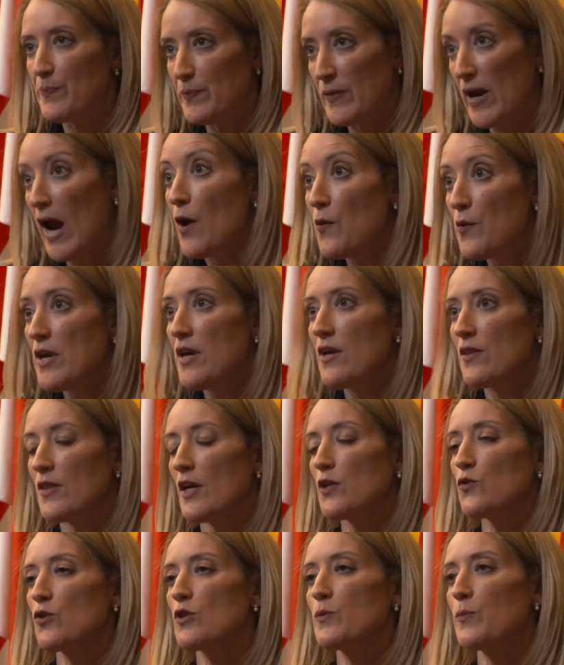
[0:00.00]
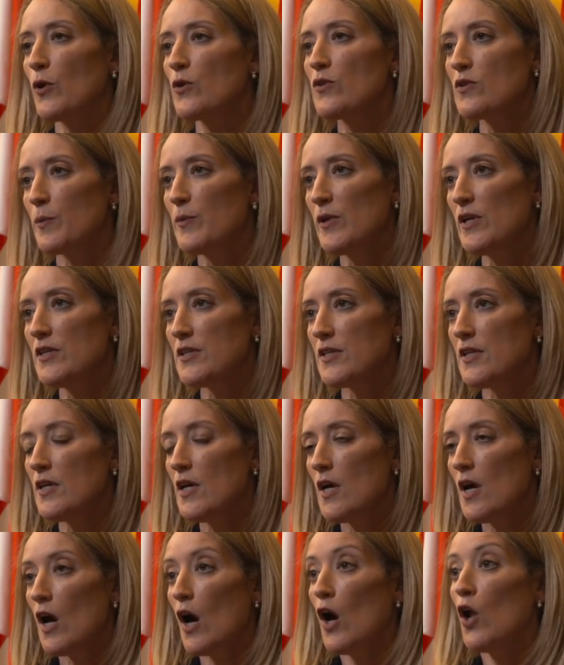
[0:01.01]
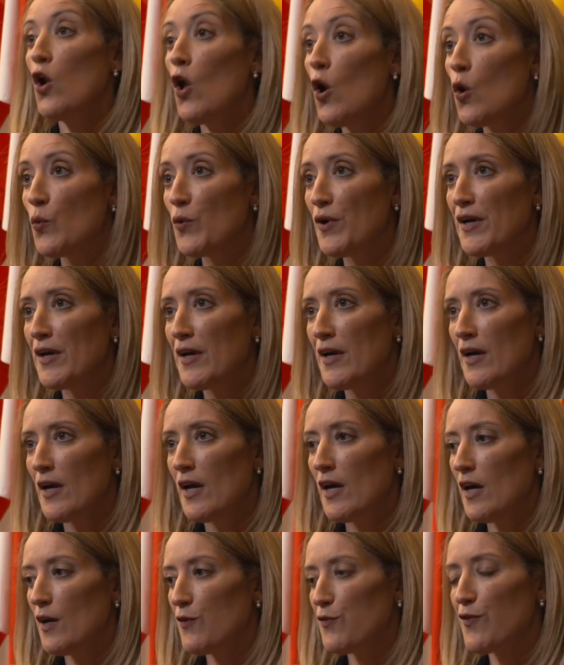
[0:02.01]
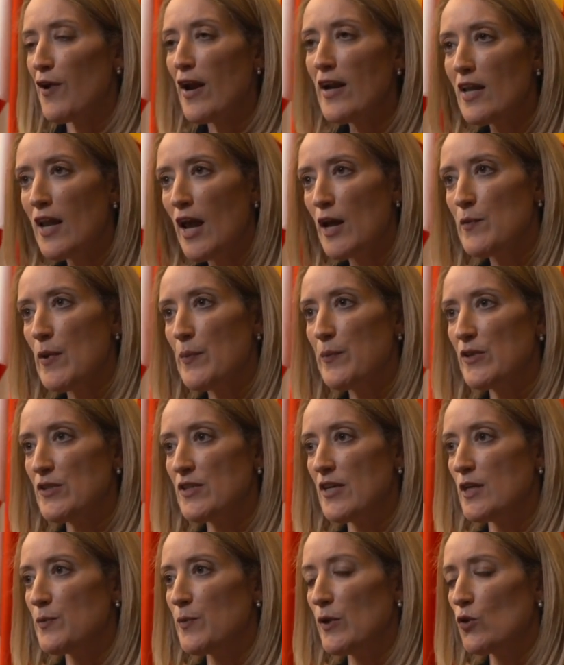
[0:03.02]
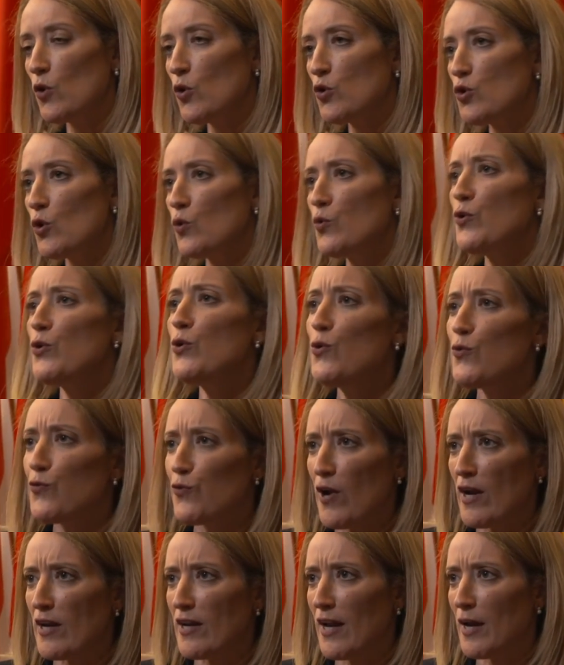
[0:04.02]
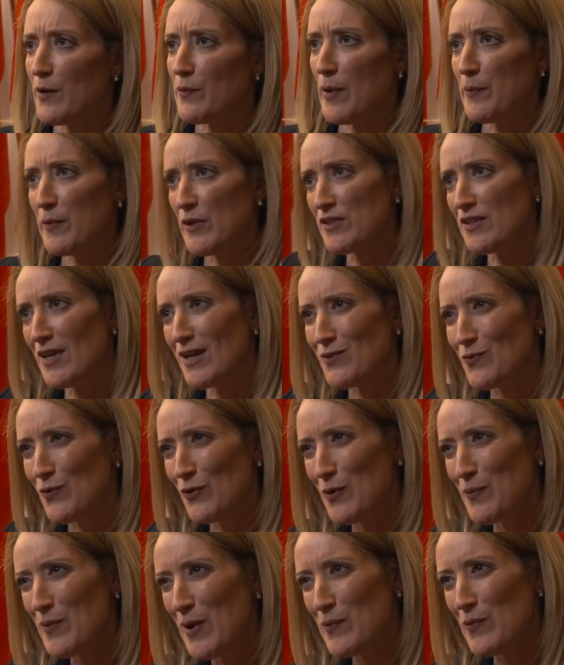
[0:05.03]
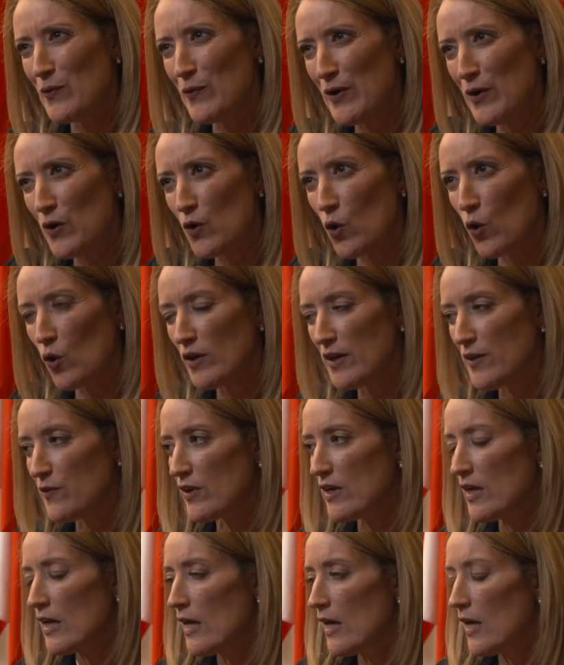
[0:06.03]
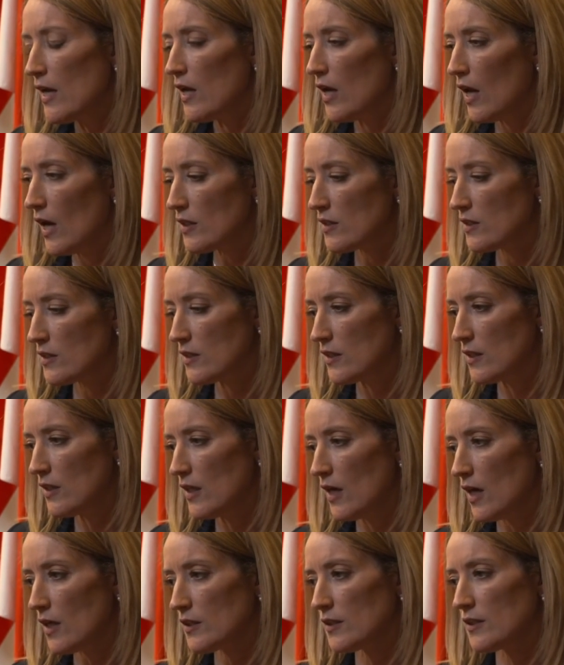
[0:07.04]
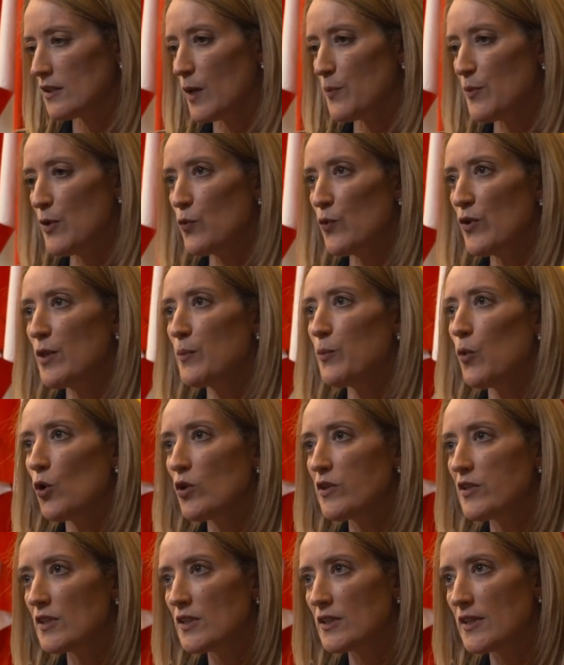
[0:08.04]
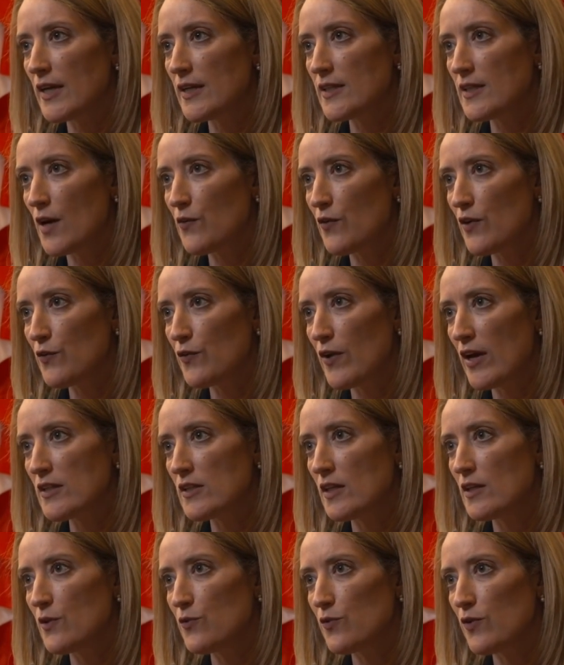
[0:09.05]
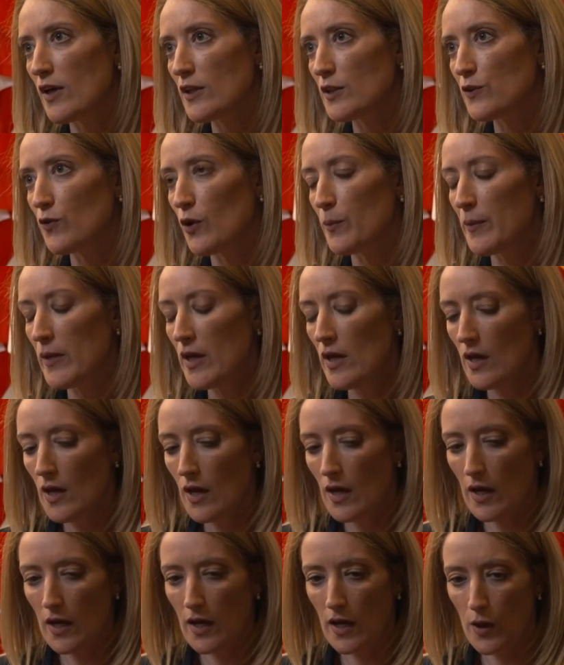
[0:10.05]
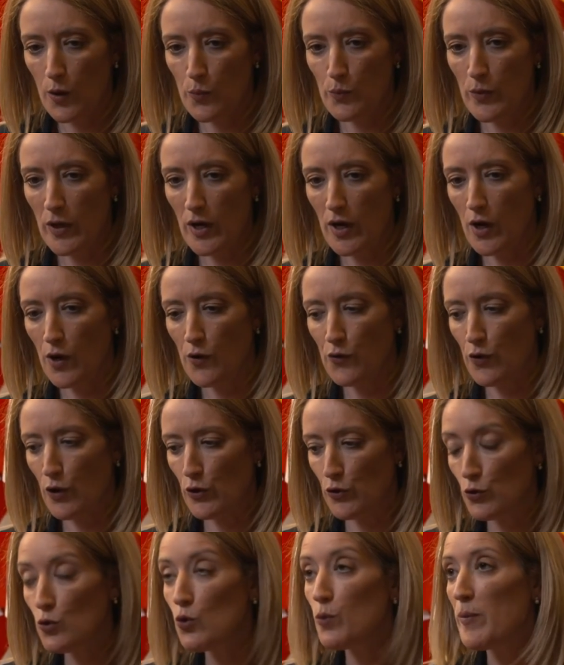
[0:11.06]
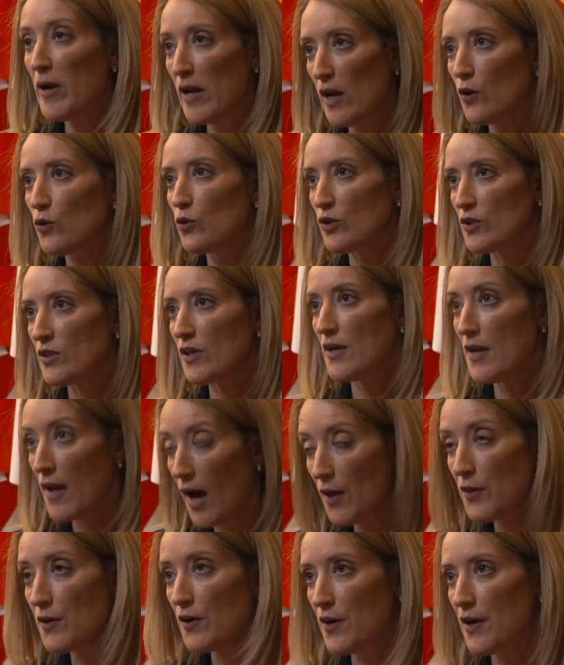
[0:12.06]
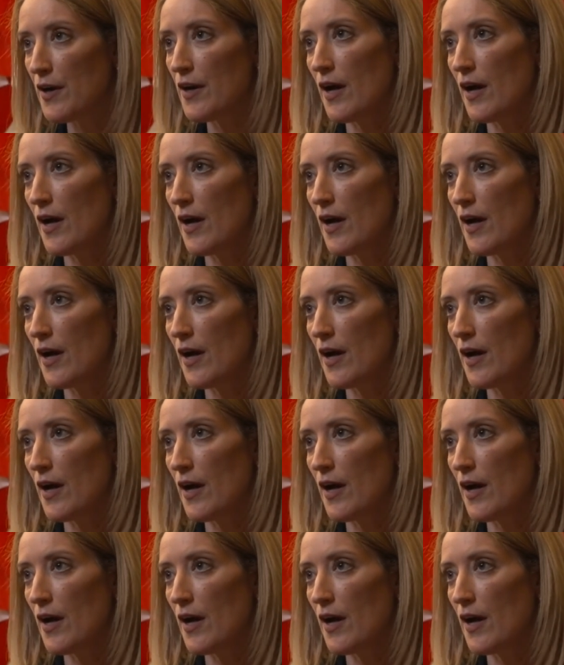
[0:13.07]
carry that responsibility alone. Frontline member states, but also new frontline member states. We remember, we recall even last summer with the Baltic states having faced an influx from through Belarus, another